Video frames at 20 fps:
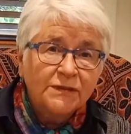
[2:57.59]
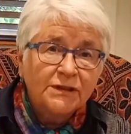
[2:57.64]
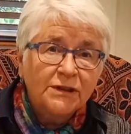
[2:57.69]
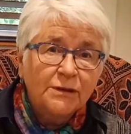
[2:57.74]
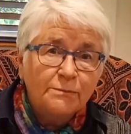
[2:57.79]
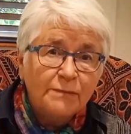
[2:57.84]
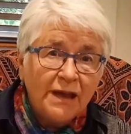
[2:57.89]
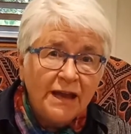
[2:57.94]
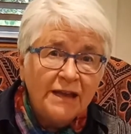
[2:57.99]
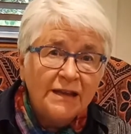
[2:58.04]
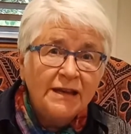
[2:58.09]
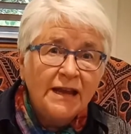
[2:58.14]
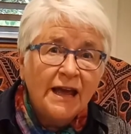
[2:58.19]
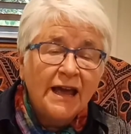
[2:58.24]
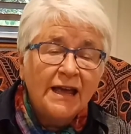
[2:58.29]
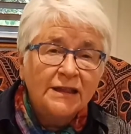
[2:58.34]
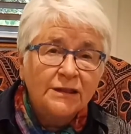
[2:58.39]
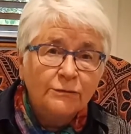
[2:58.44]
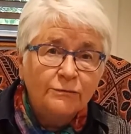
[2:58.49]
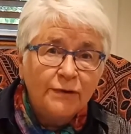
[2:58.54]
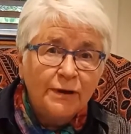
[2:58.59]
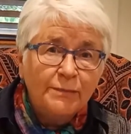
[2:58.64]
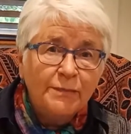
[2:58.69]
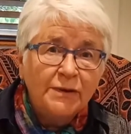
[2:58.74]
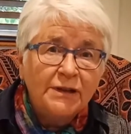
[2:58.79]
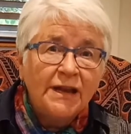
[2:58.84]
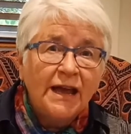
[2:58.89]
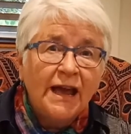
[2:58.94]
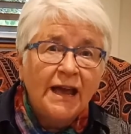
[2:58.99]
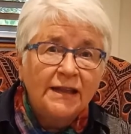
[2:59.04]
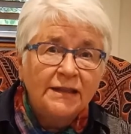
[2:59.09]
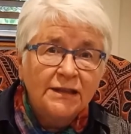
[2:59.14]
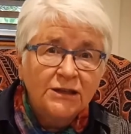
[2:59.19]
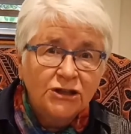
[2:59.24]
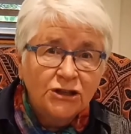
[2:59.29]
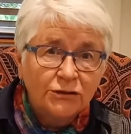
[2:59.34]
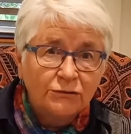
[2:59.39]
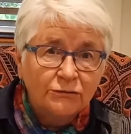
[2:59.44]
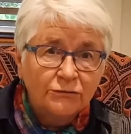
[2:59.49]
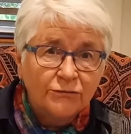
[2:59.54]
the men and the women and the
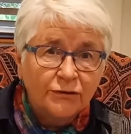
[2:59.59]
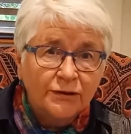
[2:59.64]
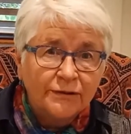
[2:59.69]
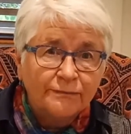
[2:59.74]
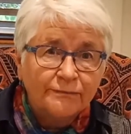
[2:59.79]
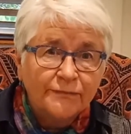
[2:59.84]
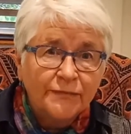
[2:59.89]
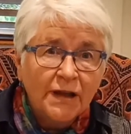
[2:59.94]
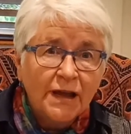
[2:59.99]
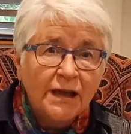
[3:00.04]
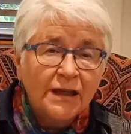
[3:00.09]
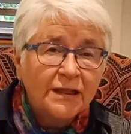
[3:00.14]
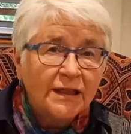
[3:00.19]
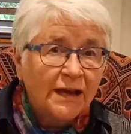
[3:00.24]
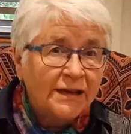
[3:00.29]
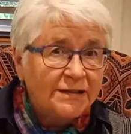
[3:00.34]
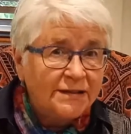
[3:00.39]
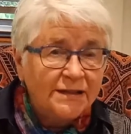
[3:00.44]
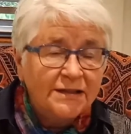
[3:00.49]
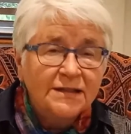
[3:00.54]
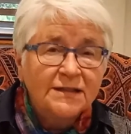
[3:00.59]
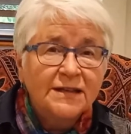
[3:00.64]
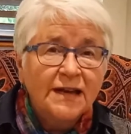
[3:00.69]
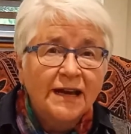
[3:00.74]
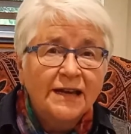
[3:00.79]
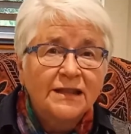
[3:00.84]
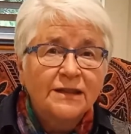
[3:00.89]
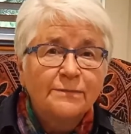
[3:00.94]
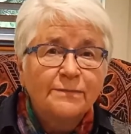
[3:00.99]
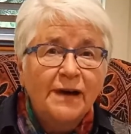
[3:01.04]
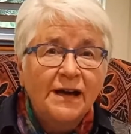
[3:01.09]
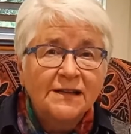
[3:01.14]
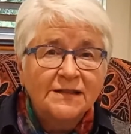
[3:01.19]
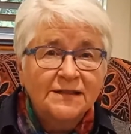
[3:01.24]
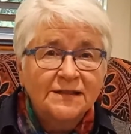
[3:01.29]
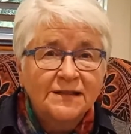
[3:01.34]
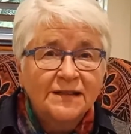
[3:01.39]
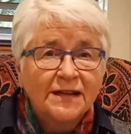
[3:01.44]
children. They didn't take the bus.